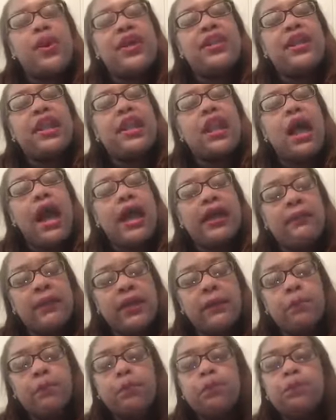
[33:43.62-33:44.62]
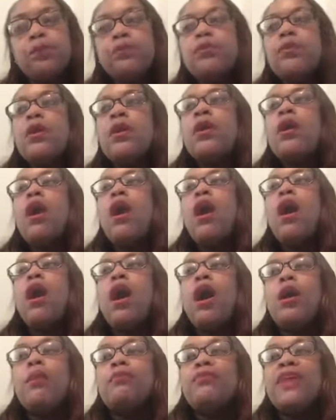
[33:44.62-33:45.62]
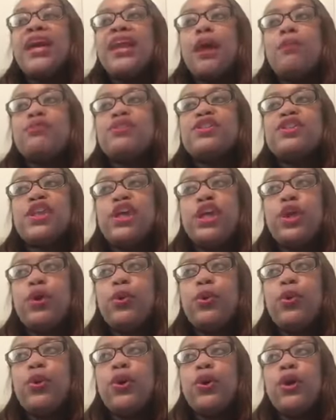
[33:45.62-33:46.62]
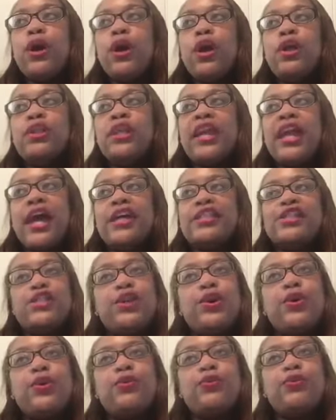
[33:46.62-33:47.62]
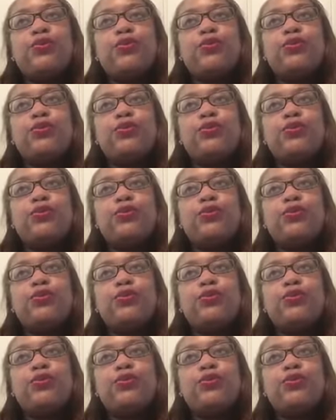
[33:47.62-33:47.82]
in alignment, um, that I'm still that I still,